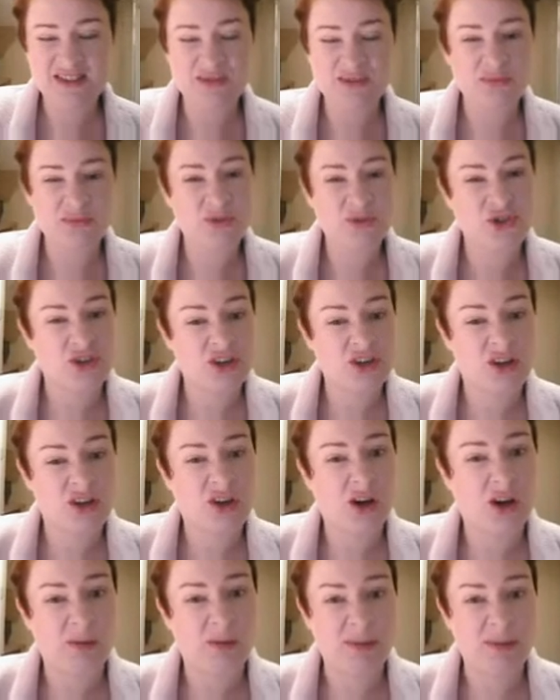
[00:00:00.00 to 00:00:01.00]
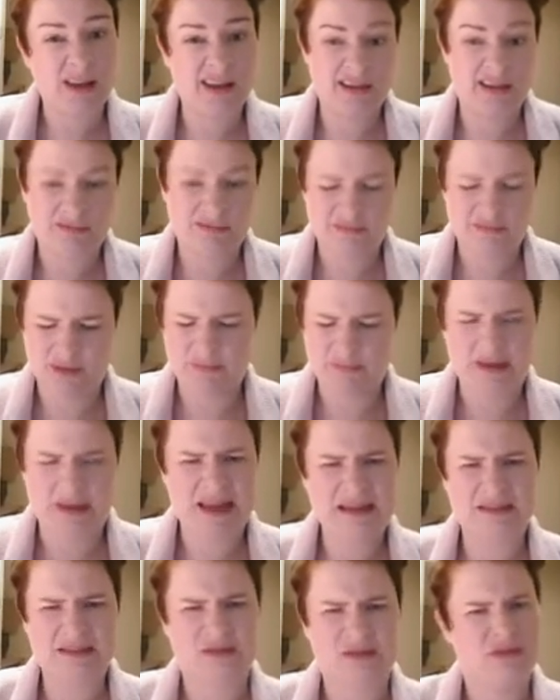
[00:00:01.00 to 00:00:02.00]
So I'm just going to copy and
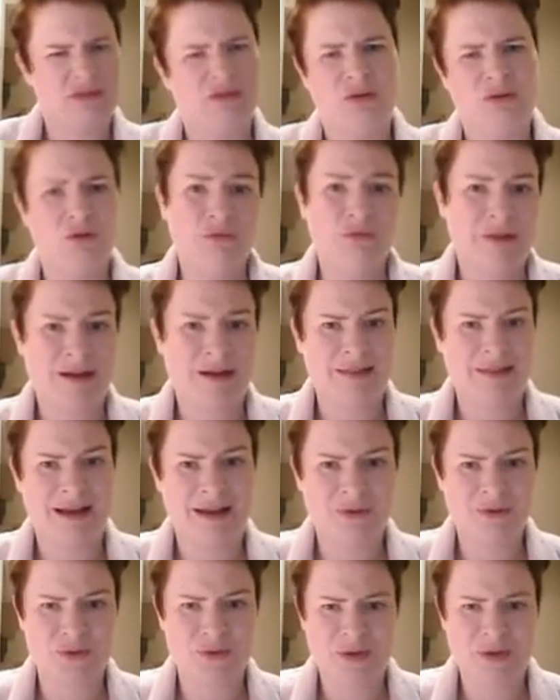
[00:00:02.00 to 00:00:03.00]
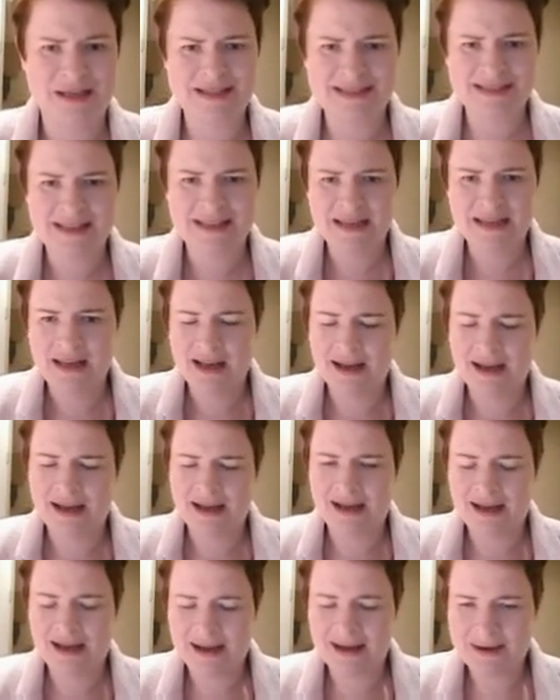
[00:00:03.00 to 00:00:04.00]
paste or, or write that out twice.
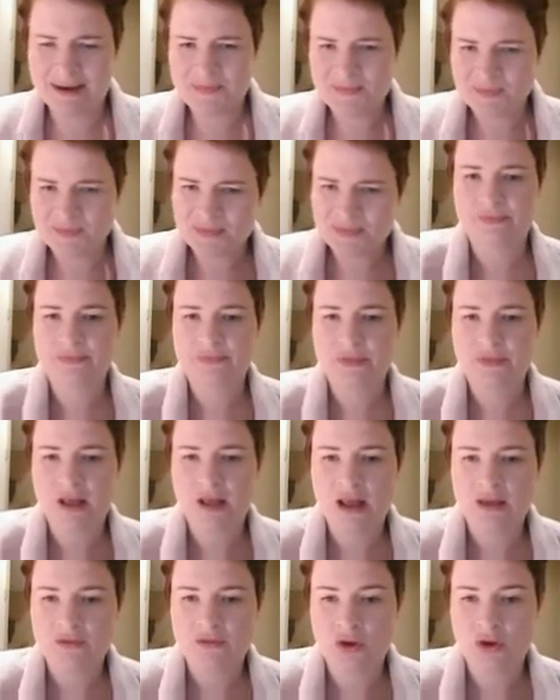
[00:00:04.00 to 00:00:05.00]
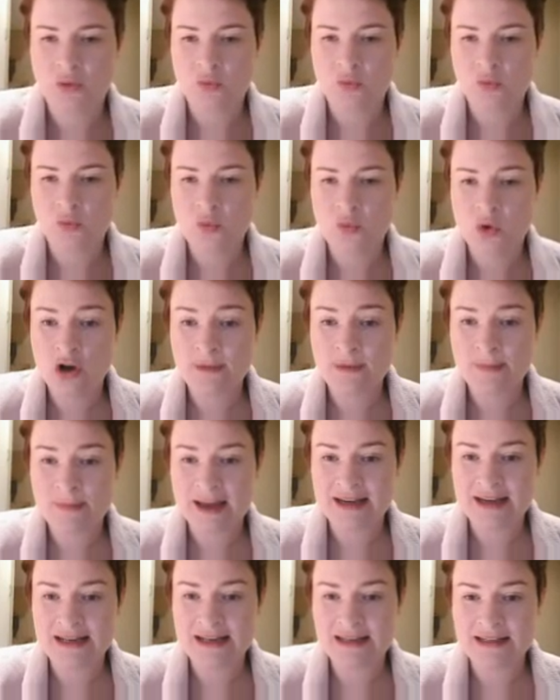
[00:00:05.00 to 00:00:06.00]
Um, got one
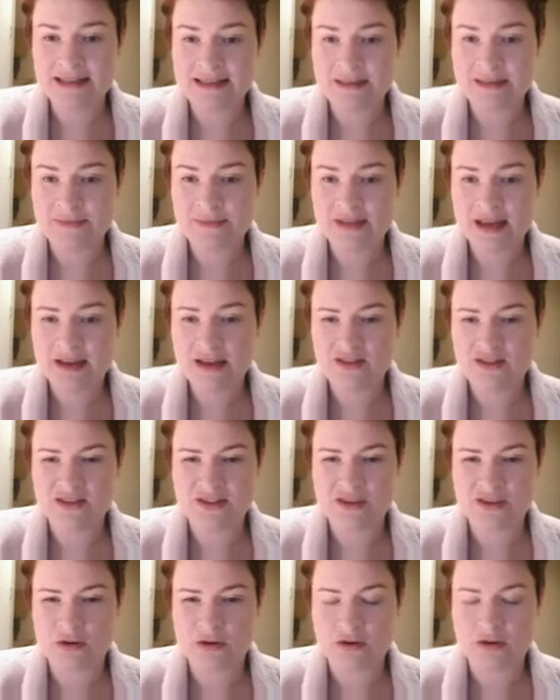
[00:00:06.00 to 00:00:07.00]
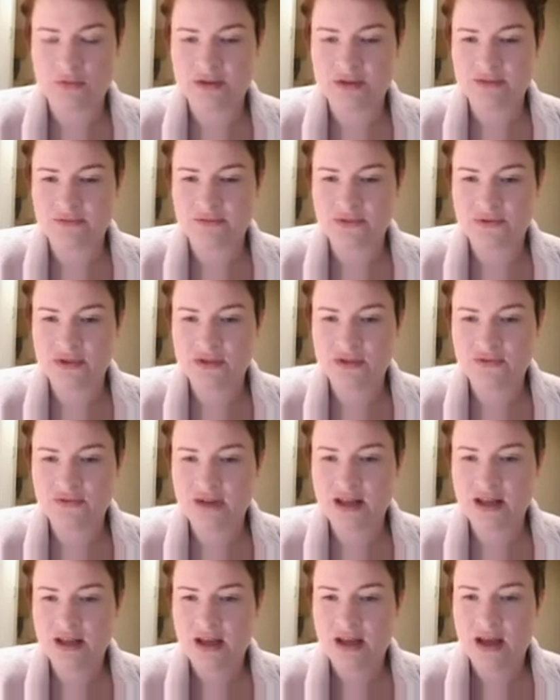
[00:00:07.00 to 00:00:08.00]
magnesium there because there's no numbers in front of
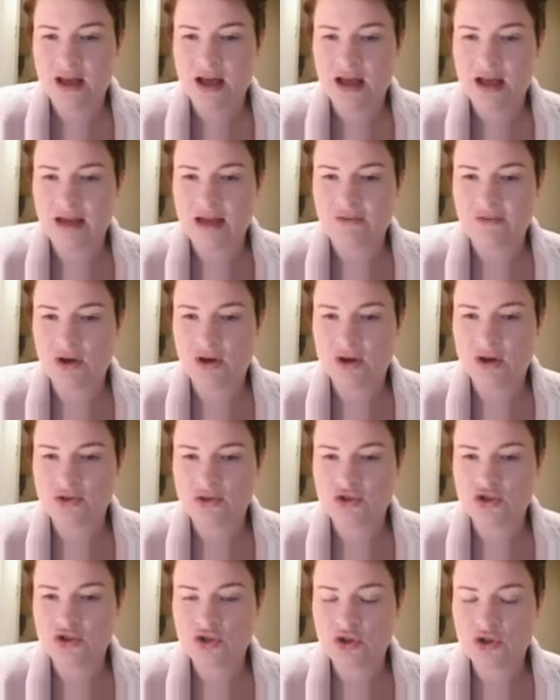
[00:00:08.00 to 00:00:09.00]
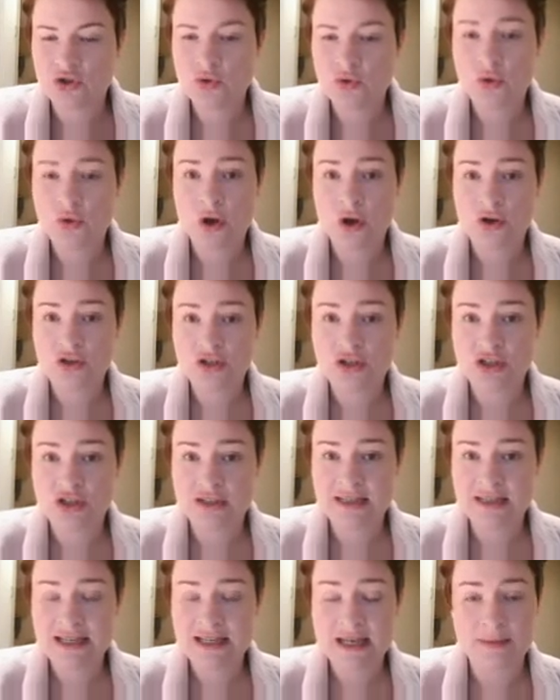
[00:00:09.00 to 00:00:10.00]
it. I've got two
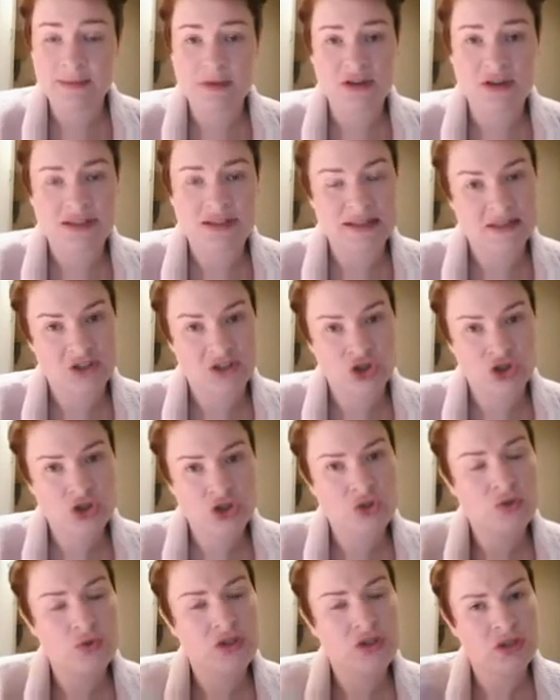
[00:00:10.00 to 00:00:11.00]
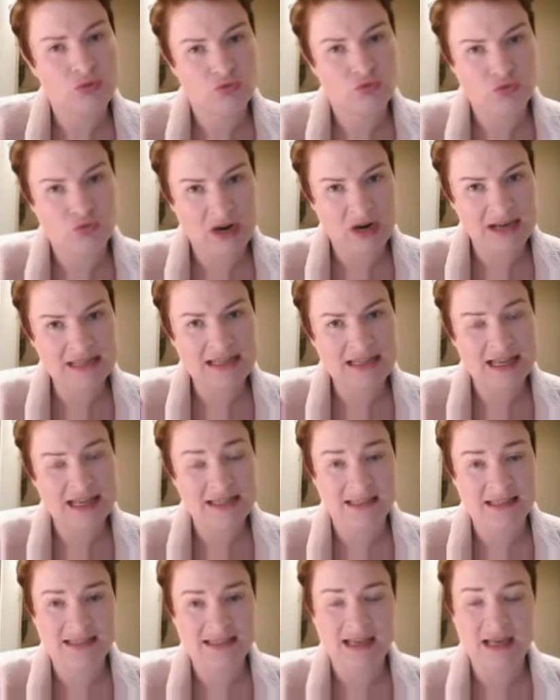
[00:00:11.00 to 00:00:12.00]
oxygens here because there's a two to the right hand
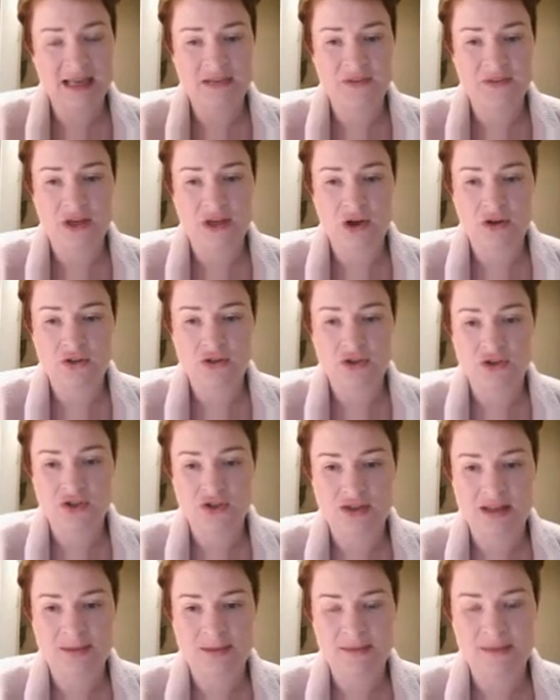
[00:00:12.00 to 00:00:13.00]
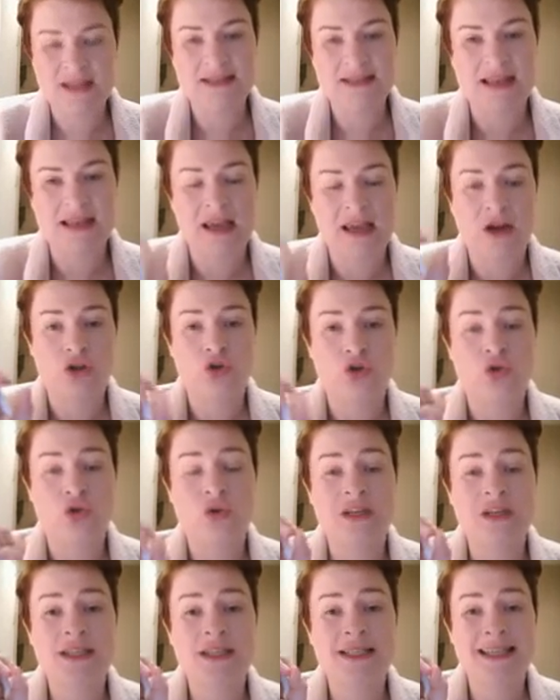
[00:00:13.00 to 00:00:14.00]
side of that oxygen. That means they are
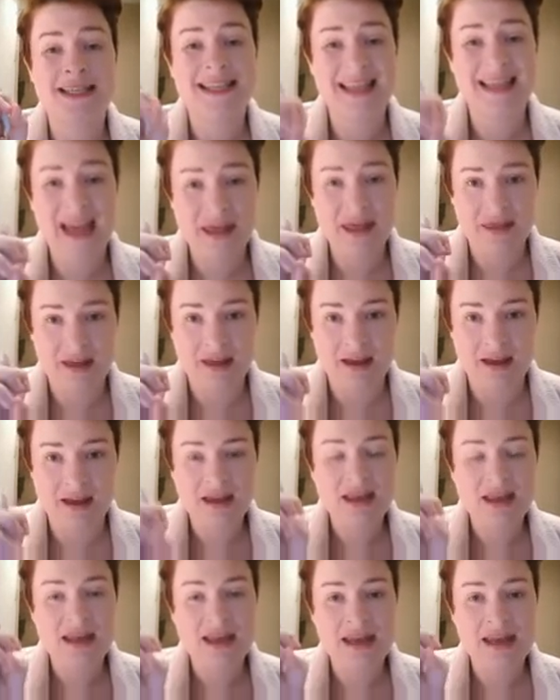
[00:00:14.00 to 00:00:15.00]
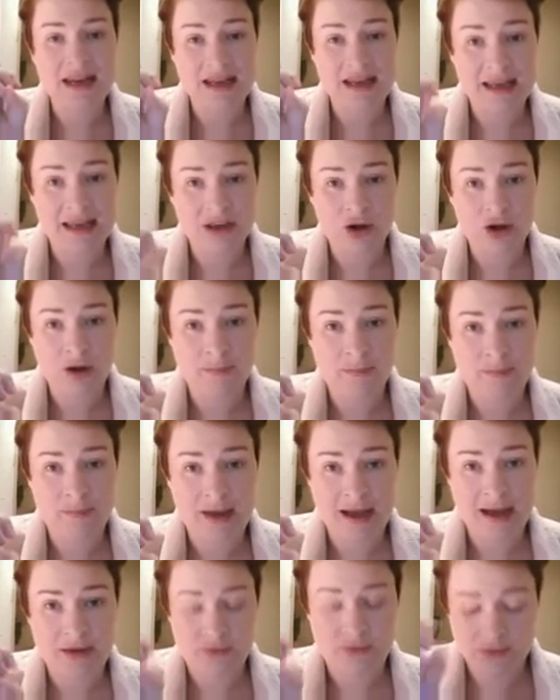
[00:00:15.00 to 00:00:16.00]
joined together in a
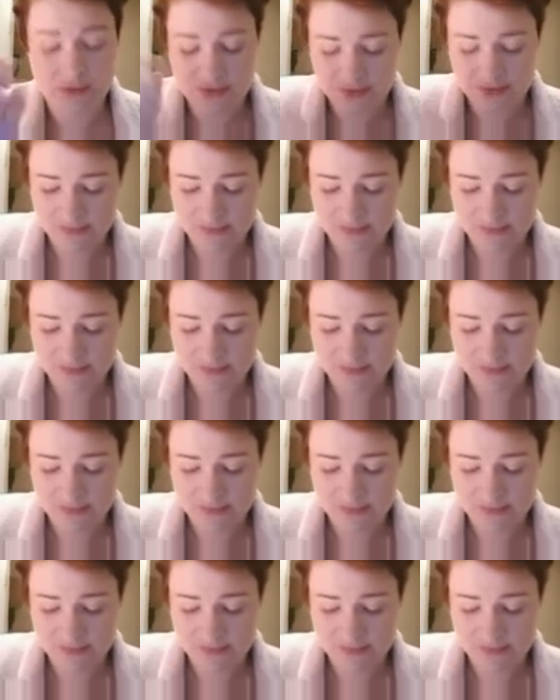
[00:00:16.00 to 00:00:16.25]
compound.